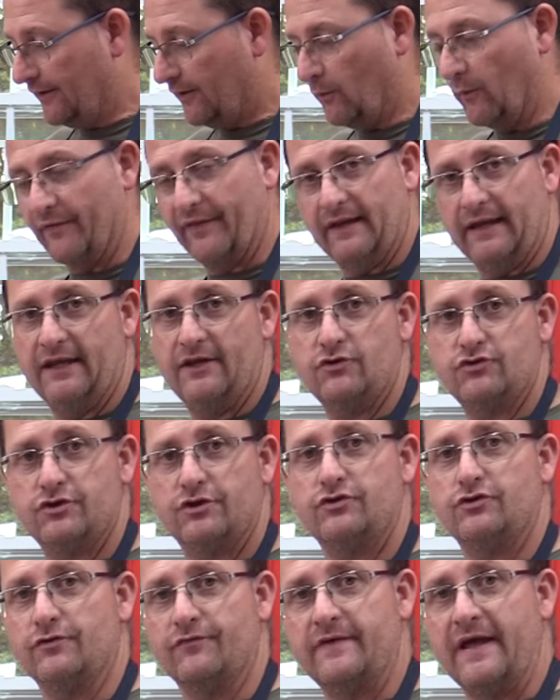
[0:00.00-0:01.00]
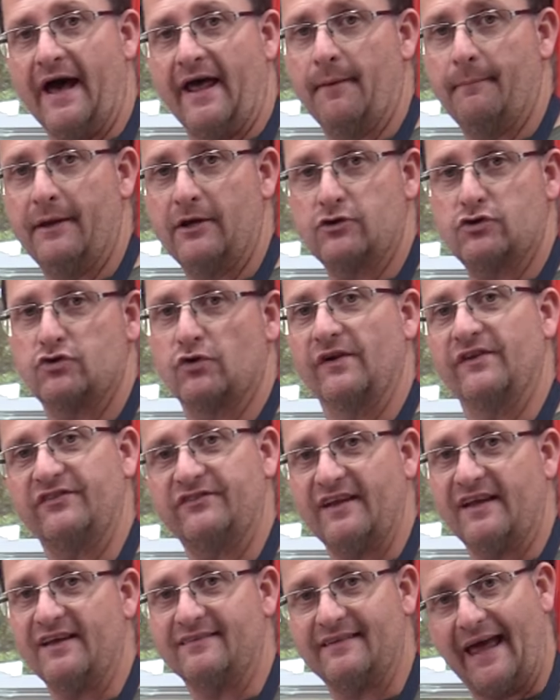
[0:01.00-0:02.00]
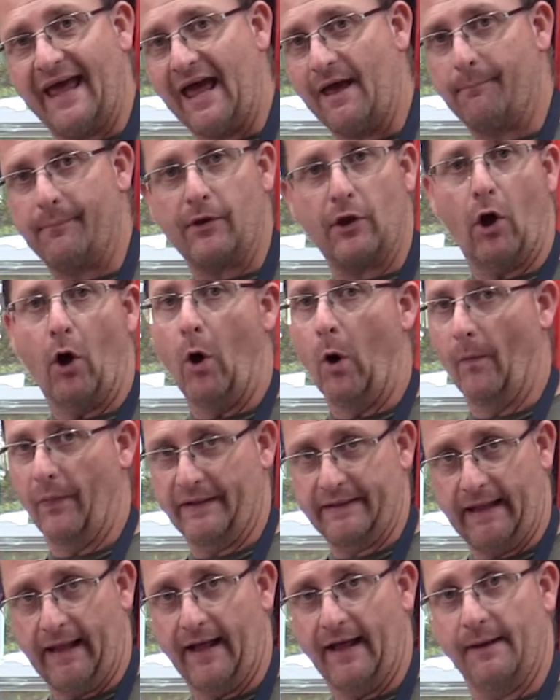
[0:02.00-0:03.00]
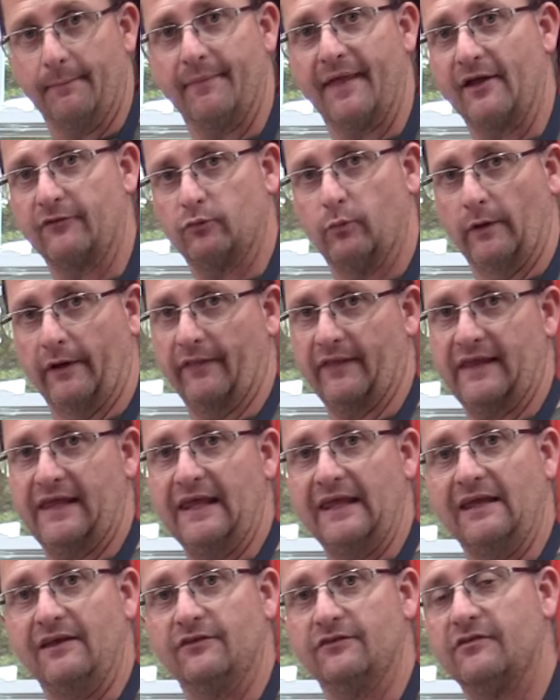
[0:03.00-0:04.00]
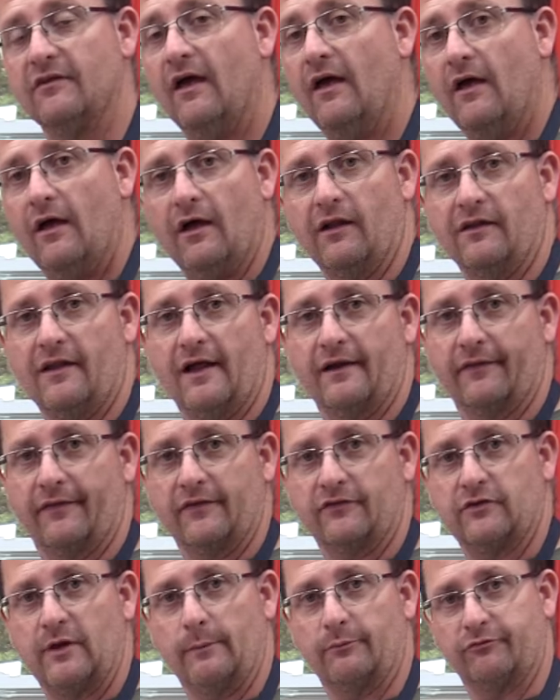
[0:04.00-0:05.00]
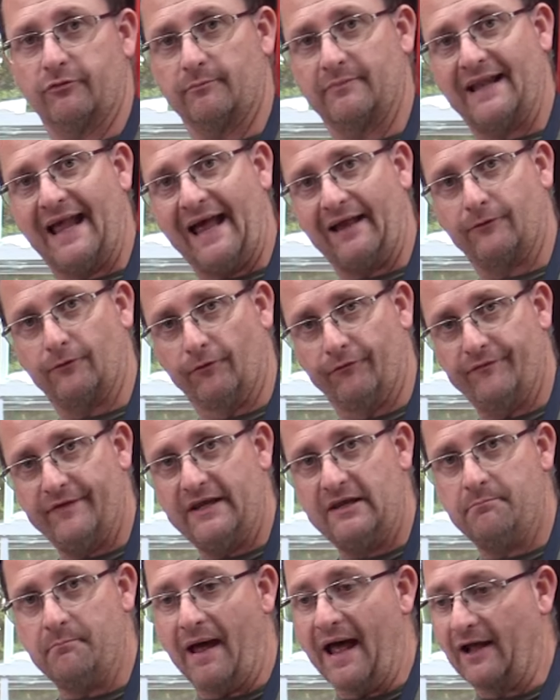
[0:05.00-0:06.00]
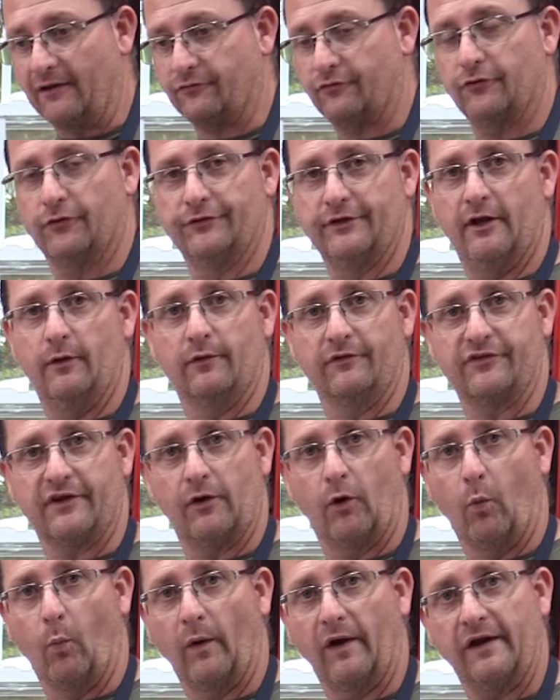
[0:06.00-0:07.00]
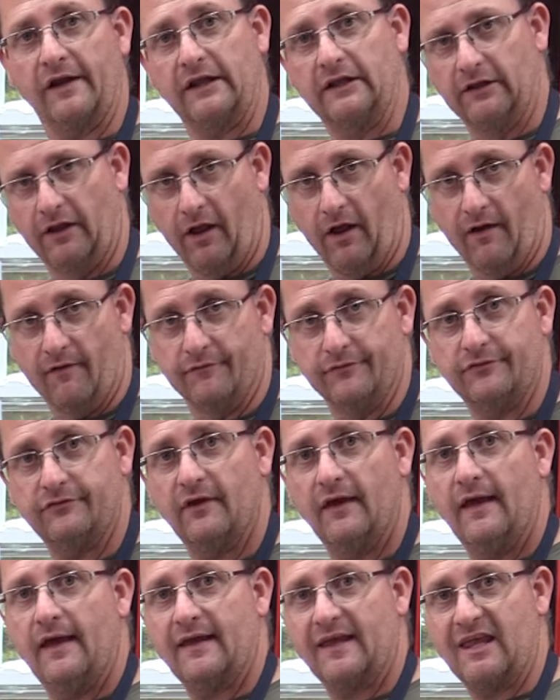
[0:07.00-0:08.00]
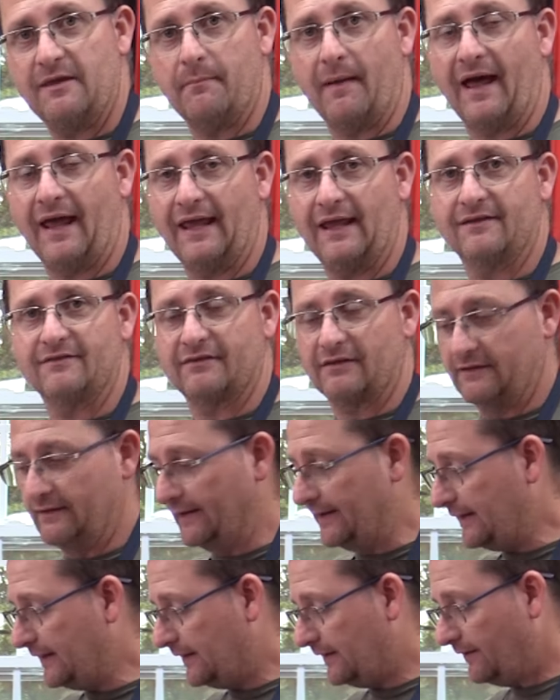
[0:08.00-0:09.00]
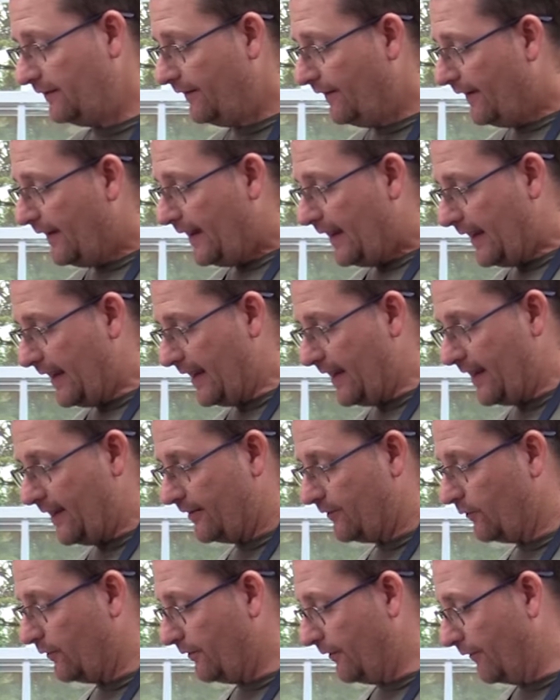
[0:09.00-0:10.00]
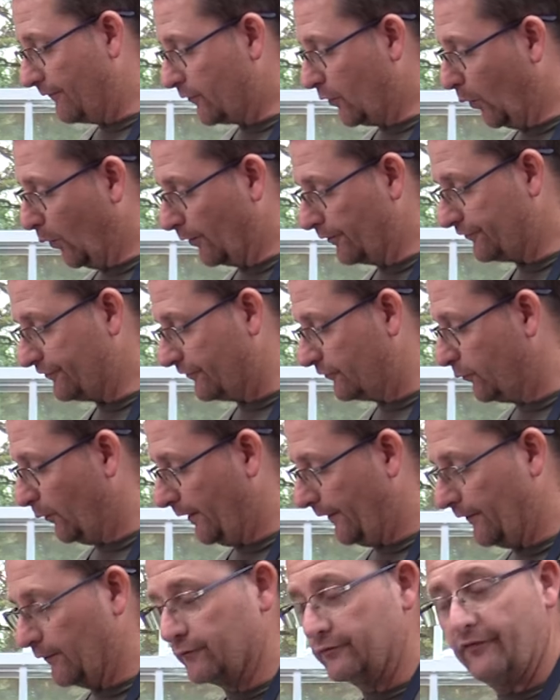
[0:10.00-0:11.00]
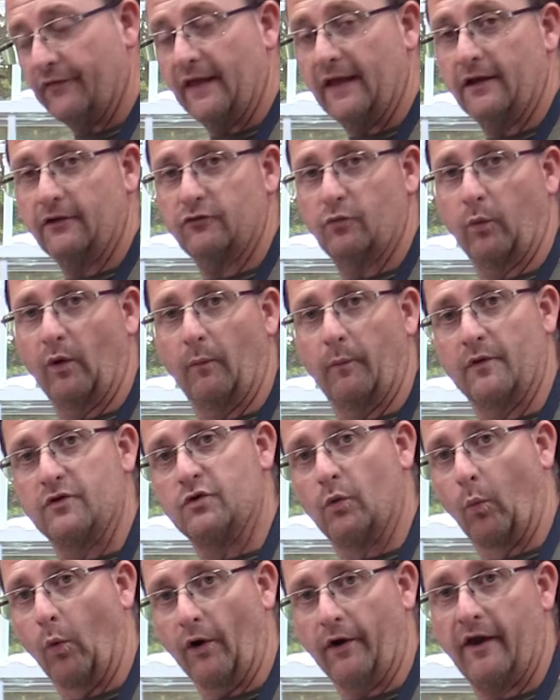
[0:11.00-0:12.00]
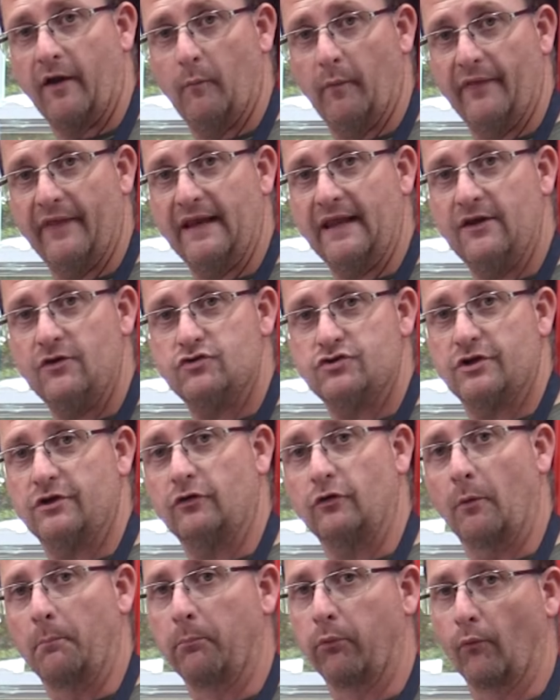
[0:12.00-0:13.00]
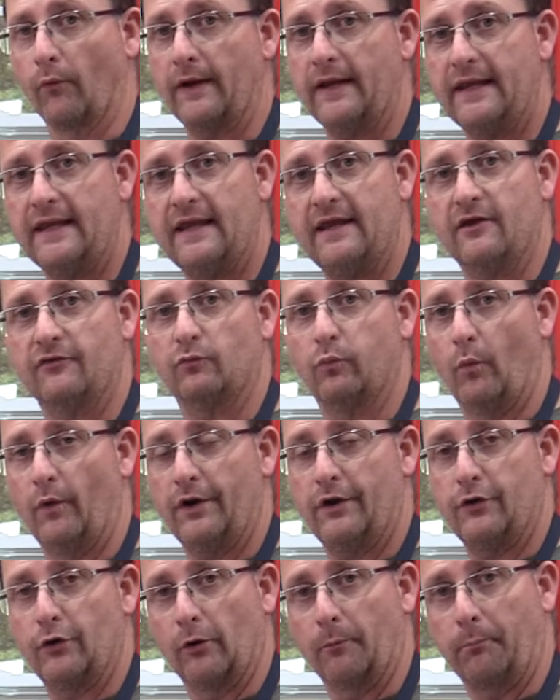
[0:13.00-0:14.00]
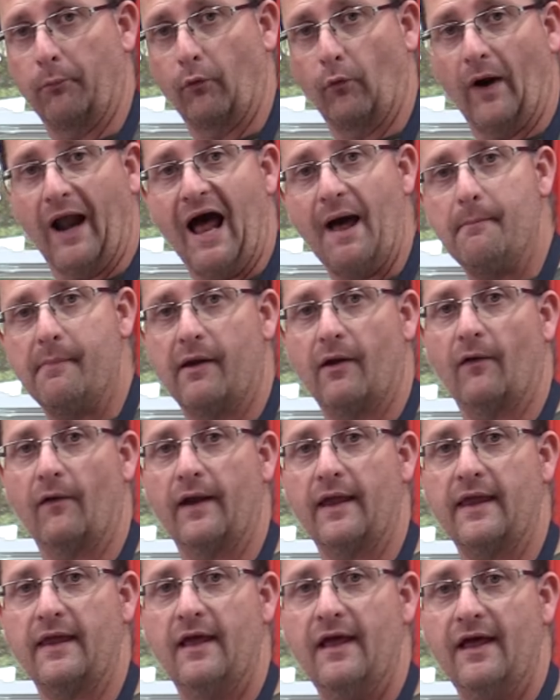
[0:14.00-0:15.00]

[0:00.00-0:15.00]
With an engine, you've got to make sure it stays happy all the time. That's one of the keys. A lot of this comes from tactile feedback, so you'll notice I don't wear any gloves. Keep my hands clean, and of course, it's one of those things where when you're working with an engine, debris is one of your primary